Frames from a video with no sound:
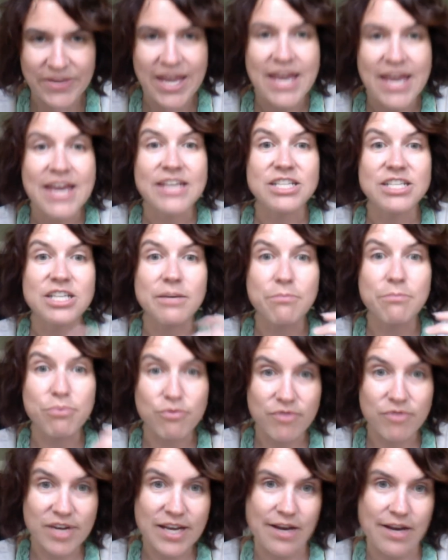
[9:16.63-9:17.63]
to
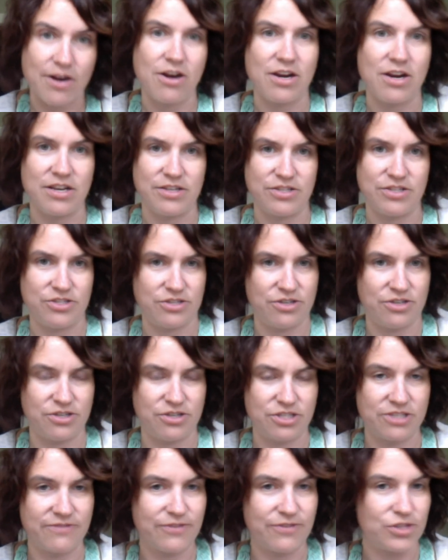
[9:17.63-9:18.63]
bring our concerns
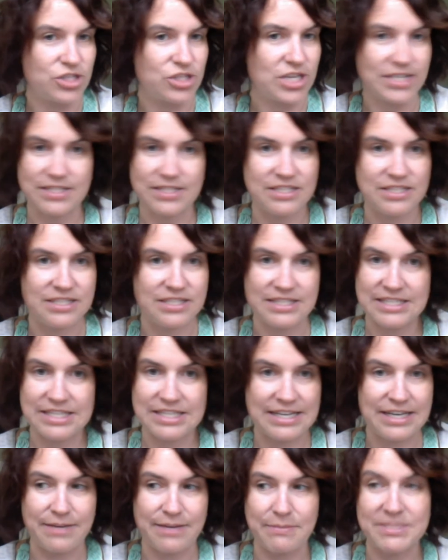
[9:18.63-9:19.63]
for justice to
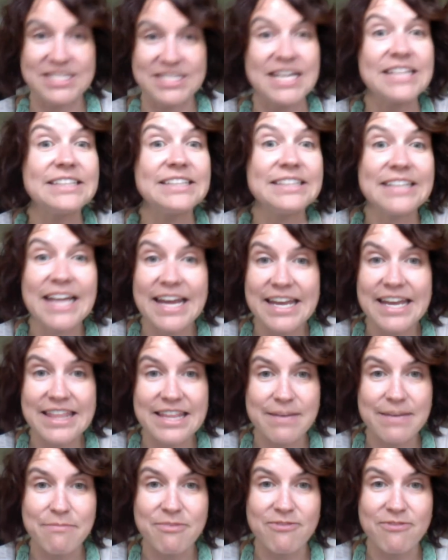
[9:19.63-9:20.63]
him, to lay
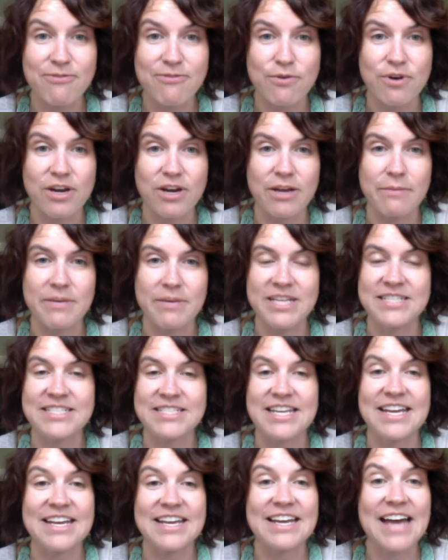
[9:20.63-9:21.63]
them before him and say,
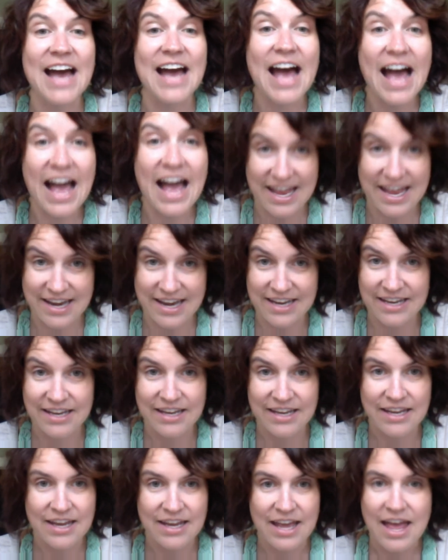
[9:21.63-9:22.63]
"God,
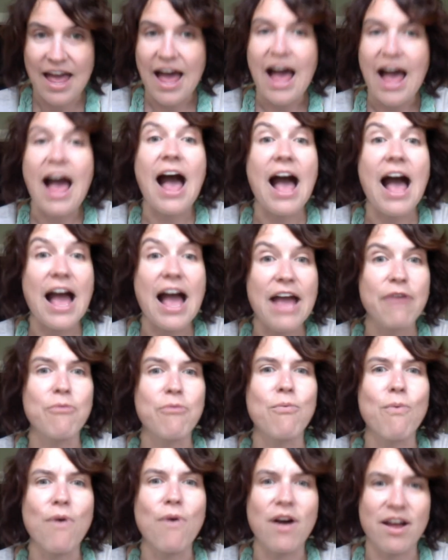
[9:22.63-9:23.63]
I
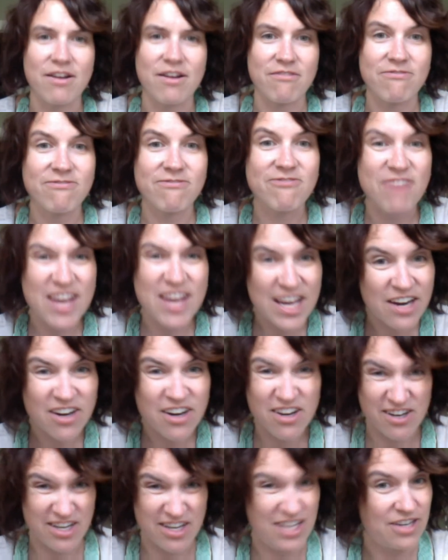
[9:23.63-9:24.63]
want fair
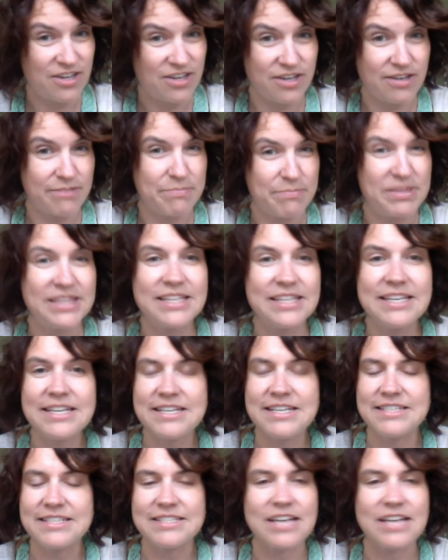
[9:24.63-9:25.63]
here.
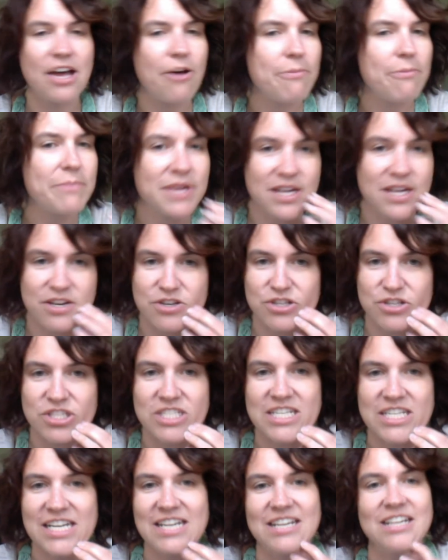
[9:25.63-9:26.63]
Please help me
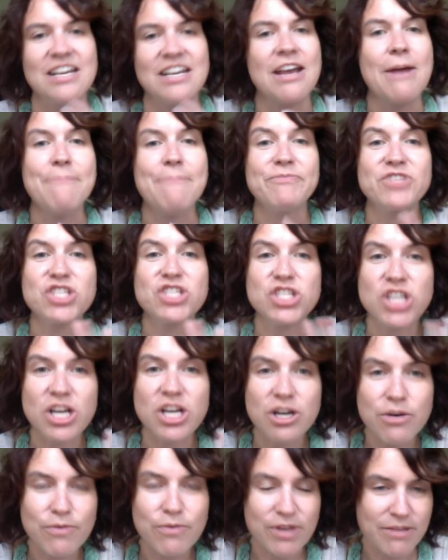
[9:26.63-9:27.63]
understand.
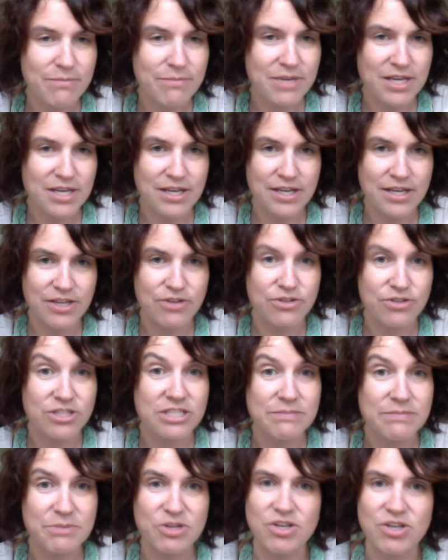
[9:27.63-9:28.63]
Share with me your
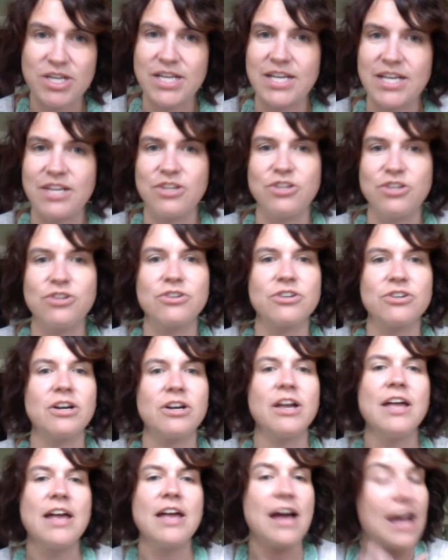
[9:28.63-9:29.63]
spirit and your
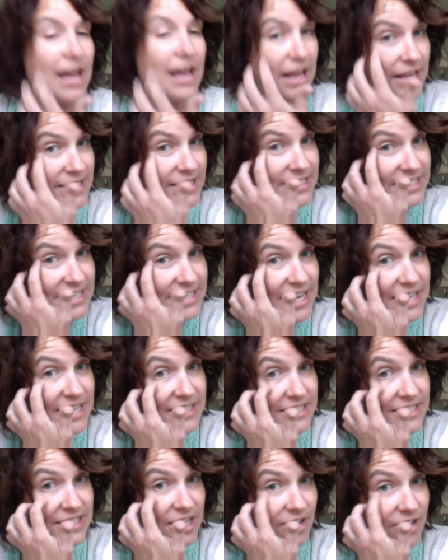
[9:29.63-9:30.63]
uh,
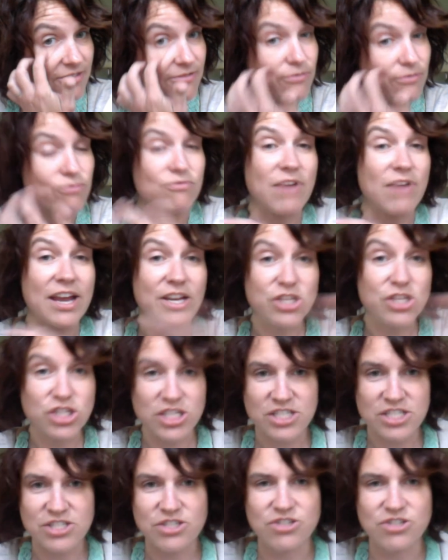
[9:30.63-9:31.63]
sense of
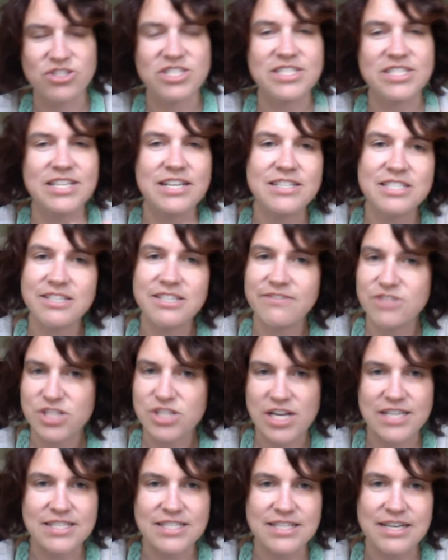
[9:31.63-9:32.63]
righteous, your sense of
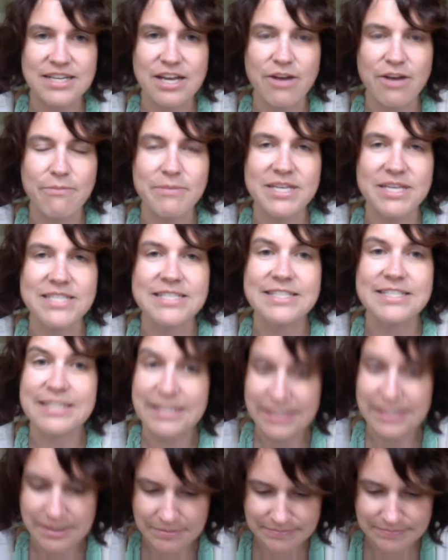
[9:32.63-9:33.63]
just, and help me
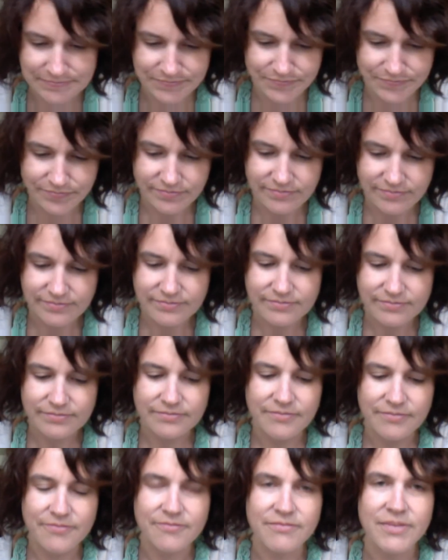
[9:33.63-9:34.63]
see."
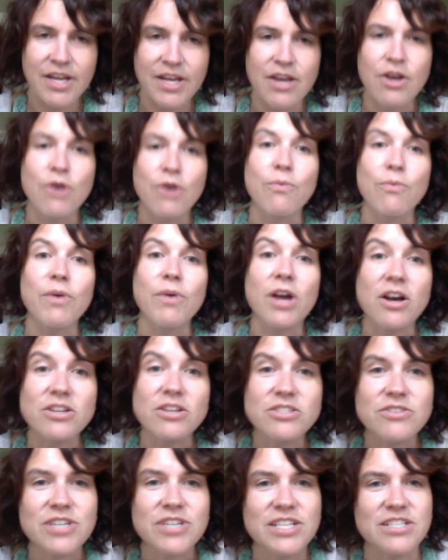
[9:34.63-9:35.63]
We also
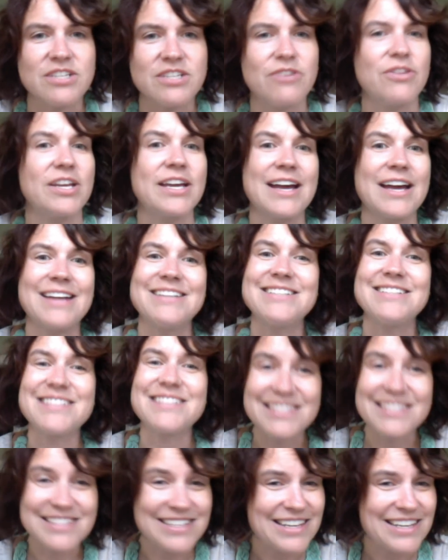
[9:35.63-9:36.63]
need to know that God
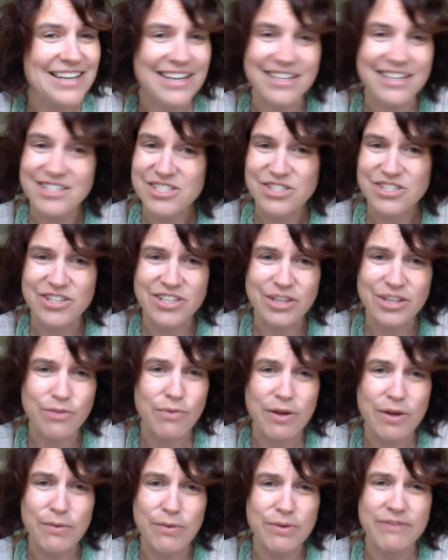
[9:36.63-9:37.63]
doesn't answer in the
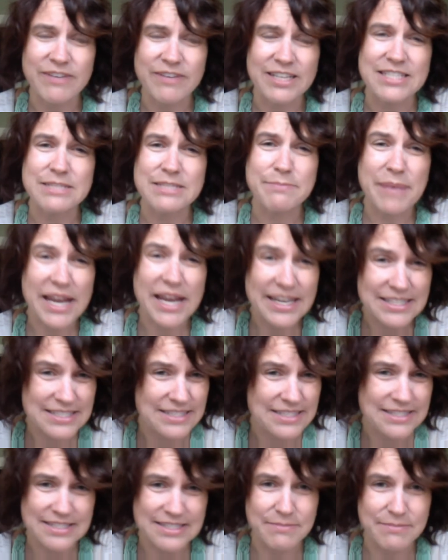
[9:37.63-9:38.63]
way we've expected
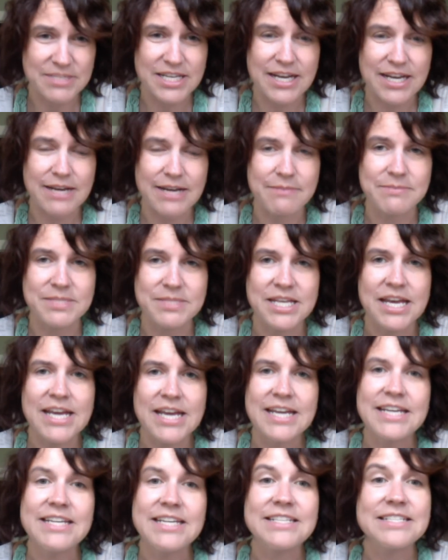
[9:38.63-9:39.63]
sometimes.
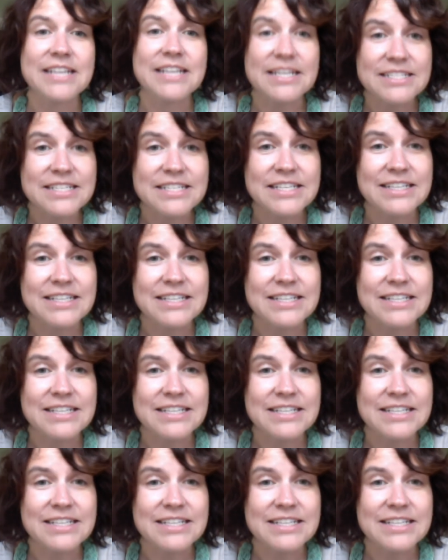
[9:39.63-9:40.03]
He doesn't